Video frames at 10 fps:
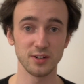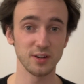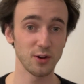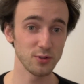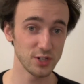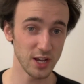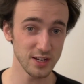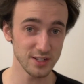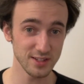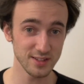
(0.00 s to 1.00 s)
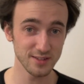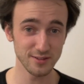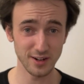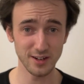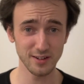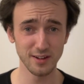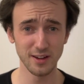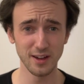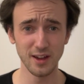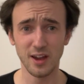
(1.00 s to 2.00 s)
negotiations, right?
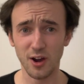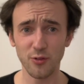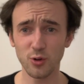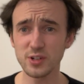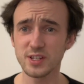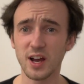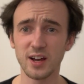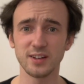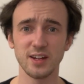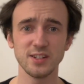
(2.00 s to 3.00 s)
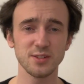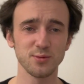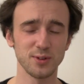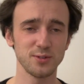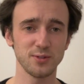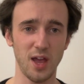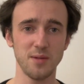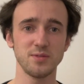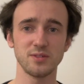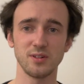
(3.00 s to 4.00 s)
Of course not. They just want to
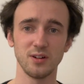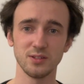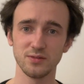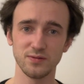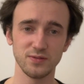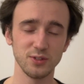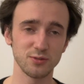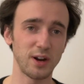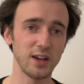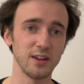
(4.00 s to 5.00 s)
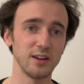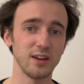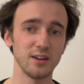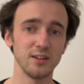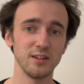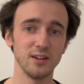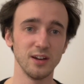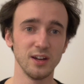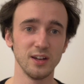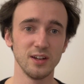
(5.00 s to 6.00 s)
capture all of Ukraine, and
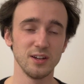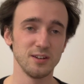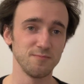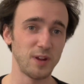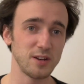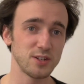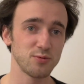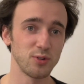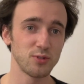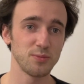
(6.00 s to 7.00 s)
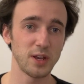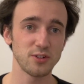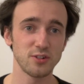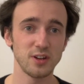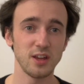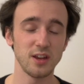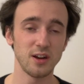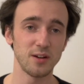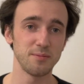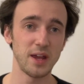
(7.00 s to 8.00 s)
they just want to make sure they
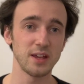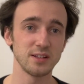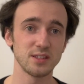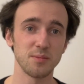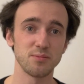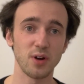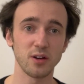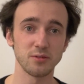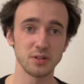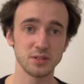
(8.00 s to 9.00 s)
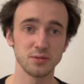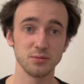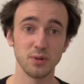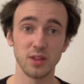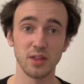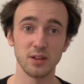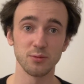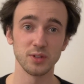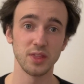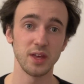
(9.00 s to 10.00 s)
making some progress with it,
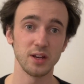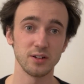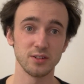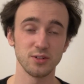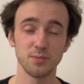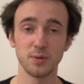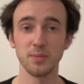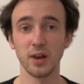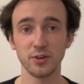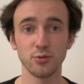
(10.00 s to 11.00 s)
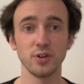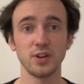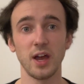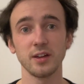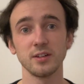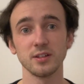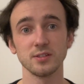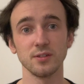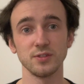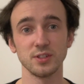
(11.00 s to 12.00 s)
with their stupid military tactics
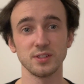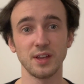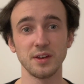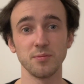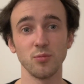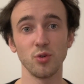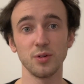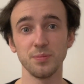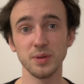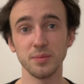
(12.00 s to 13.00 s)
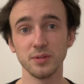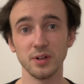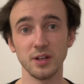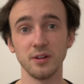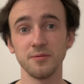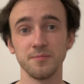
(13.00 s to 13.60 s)
of just sending more people in.